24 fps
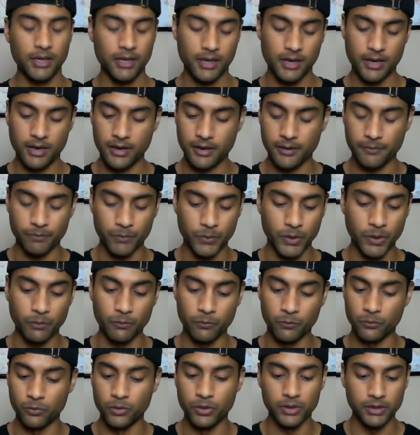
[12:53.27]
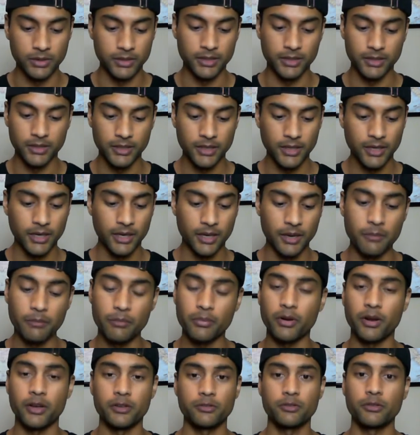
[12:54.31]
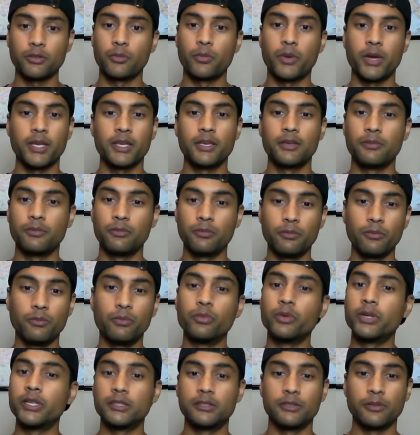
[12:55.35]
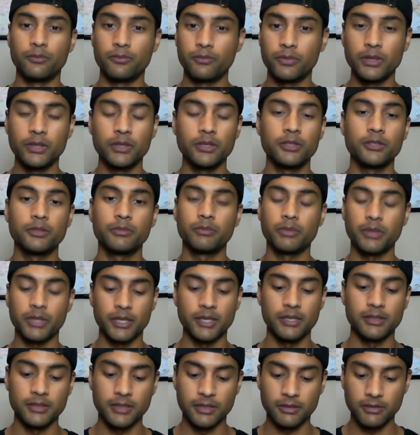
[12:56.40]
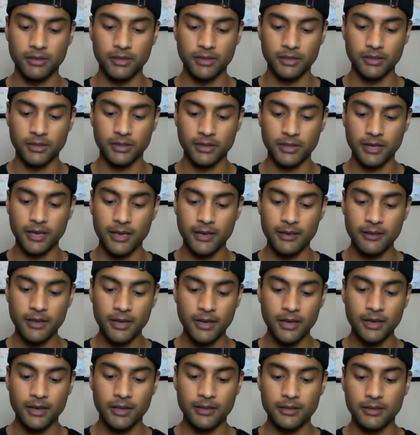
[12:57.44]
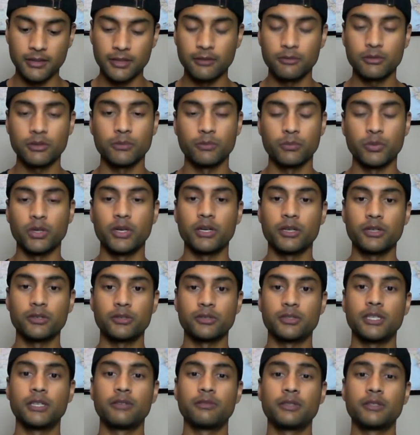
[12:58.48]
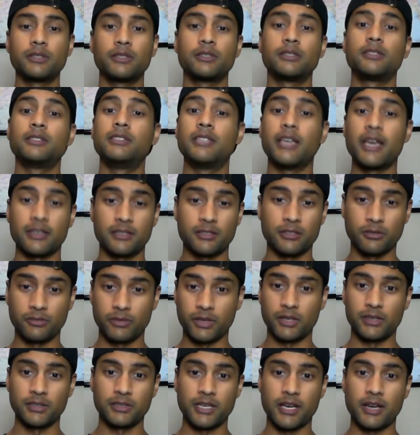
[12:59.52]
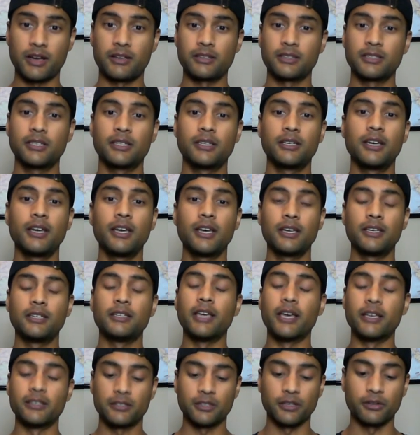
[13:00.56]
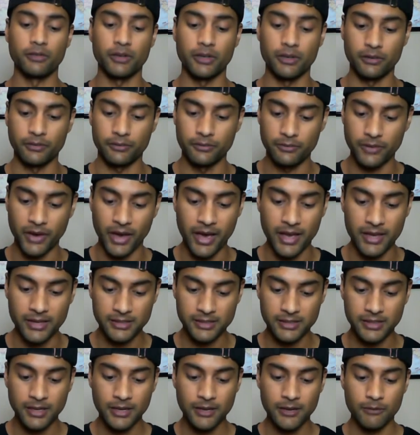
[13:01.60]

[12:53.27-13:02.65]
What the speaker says: I'm really impressed with the way he reads the field, plays and everything like that. And the thing with the Broncos defense is, yes, they're very talented. Yes, they're very fast.